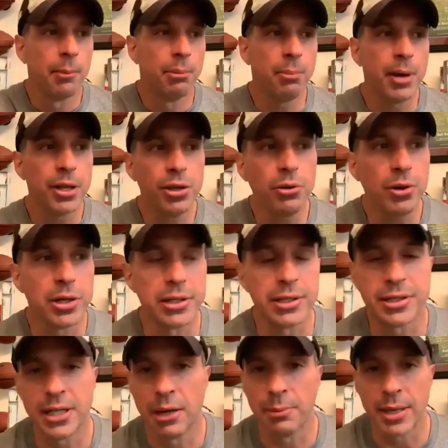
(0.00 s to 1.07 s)
But, man, you
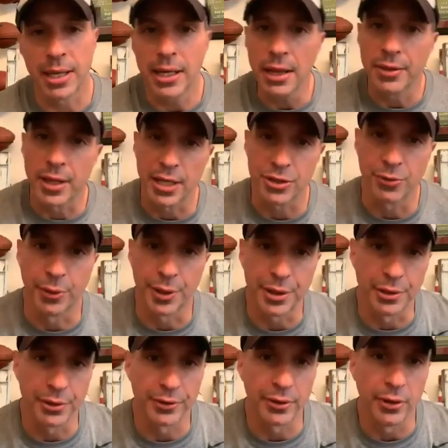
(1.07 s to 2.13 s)
couldn't tell me anything at
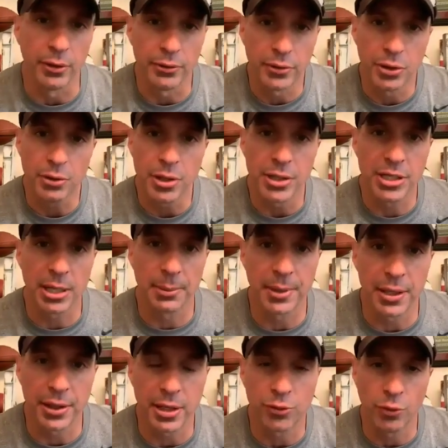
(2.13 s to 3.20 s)
twenty years old. You couldn't tell
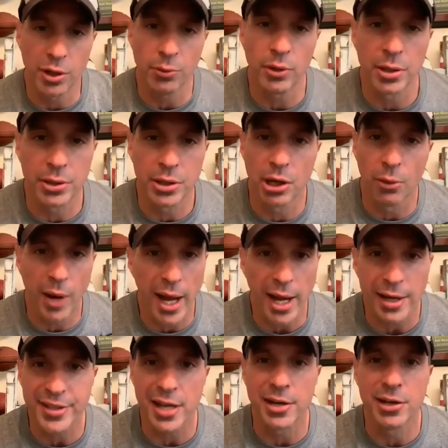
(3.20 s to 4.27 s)
me anything at twenty-one. You know why?
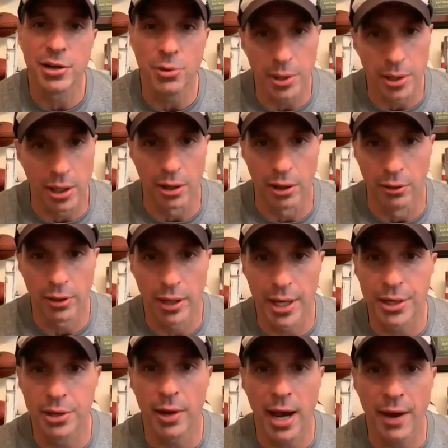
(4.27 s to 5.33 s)
Because I knew it all.
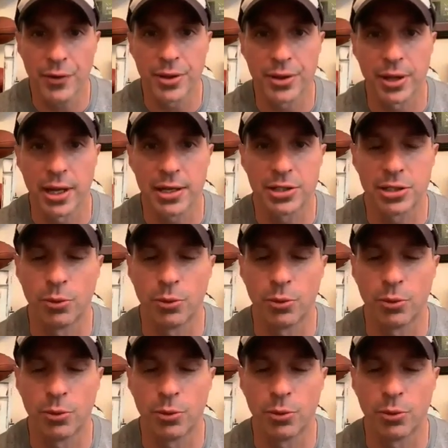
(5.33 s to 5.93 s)
I knew everything. Yeah.